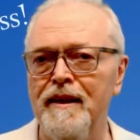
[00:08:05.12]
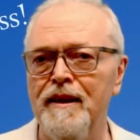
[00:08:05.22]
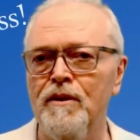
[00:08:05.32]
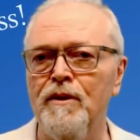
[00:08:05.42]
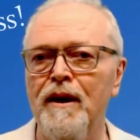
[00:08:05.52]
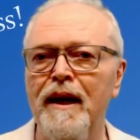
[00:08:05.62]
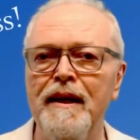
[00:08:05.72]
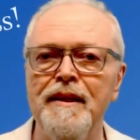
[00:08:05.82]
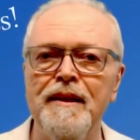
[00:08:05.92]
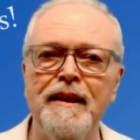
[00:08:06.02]
it or
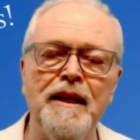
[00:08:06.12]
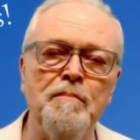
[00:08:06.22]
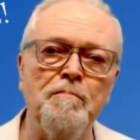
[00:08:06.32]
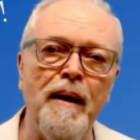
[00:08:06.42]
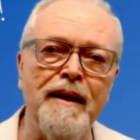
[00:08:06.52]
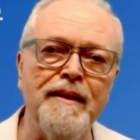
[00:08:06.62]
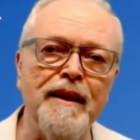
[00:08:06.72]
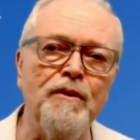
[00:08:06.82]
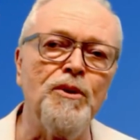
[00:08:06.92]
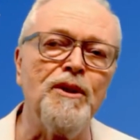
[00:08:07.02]
handling it
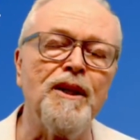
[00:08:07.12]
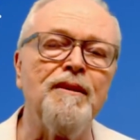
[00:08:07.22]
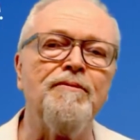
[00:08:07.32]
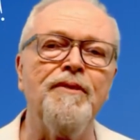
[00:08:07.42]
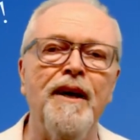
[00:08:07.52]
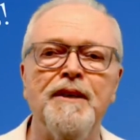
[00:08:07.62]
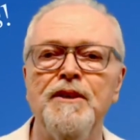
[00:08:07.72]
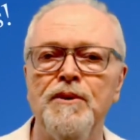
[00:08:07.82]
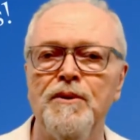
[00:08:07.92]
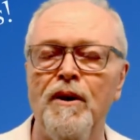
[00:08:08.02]
badly will affect
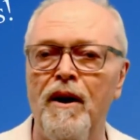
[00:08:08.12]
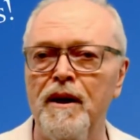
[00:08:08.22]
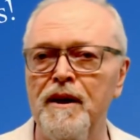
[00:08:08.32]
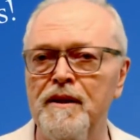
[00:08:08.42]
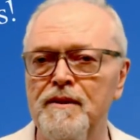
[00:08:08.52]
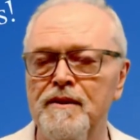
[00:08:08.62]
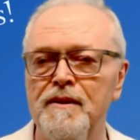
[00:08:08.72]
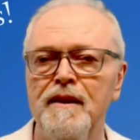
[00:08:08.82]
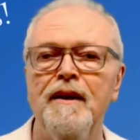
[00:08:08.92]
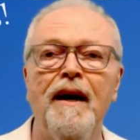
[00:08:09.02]
your audience
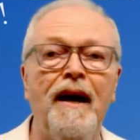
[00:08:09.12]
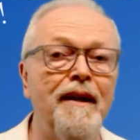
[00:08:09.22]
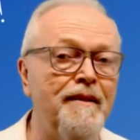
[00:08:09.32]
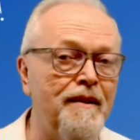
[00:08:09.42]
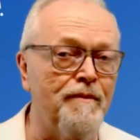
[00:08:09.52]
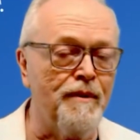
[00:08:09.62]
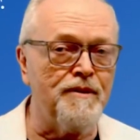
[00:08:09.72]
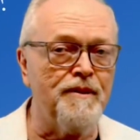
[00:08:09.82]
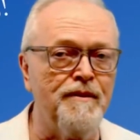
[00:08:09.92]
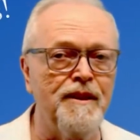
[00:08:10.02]
and the
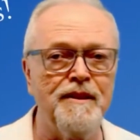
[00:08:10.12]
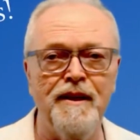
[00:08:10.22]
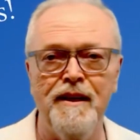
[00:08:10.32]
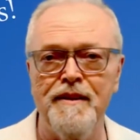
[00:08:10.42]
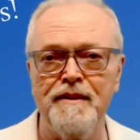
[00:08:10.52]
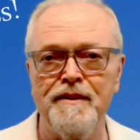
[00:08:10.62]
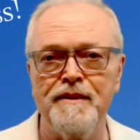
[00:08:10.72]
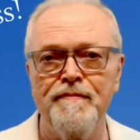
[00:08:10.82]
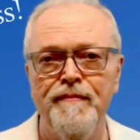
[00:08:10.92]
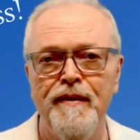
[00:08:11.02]
rest of the attendance.
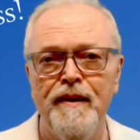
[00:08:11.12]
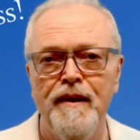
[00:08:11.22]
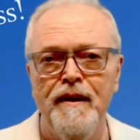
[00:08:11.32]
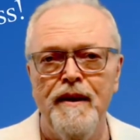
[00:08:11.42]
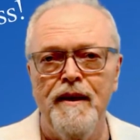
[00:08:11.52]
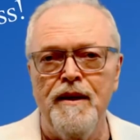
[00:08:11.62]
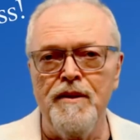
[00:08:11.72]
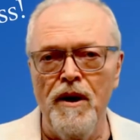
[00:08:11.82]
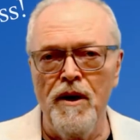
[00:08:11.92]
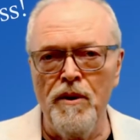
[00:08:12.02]

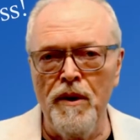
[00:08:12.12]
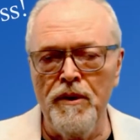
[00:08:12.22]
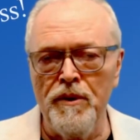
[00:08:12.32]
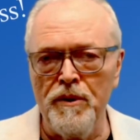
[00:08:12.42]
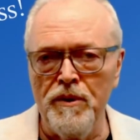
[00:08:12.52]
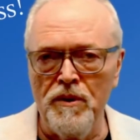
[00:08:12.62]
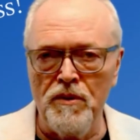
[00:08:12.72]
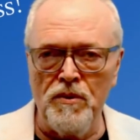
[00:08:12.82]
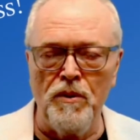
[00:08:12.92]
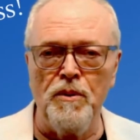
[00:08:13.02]
Know your
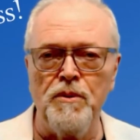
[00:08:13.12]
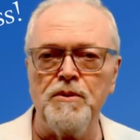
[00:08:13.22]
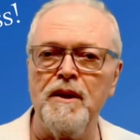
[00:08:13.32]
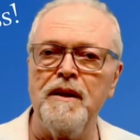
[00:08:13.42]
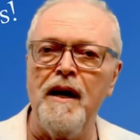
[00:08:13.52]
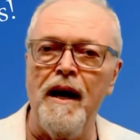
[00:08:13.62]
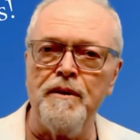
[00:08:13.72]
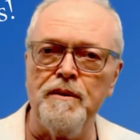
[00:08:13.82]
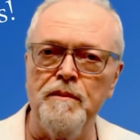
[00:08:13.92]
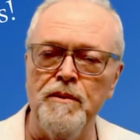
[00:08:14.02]
controls and how to
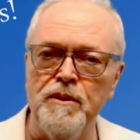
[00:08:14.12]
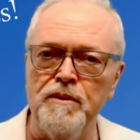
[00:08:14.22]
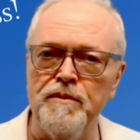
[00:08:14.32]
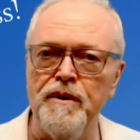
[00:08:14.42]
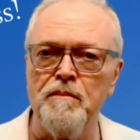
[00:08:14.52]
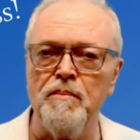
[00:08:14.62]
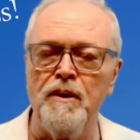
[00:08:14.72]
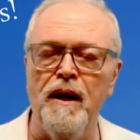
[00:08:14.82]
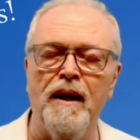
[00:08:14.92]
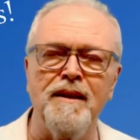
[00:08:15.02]
remove and
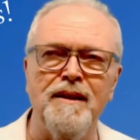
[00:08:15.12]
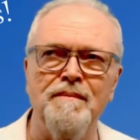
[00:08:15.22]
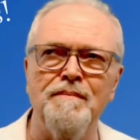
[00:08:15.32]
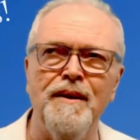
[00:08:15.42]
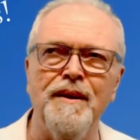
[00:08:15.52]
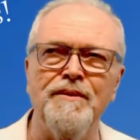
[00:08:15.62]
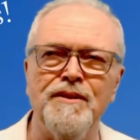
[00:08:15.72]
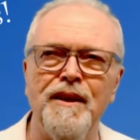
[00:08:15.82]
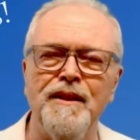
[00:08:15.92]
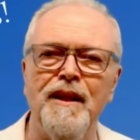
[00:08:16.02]
block. I may have
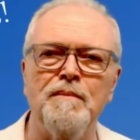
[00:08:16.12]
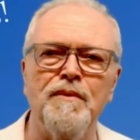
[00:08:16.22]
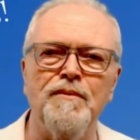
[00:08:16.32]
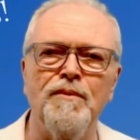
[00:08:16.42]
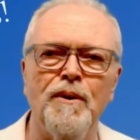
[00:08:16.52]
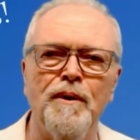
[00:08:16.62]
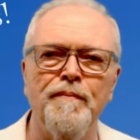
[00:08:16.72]
said that before.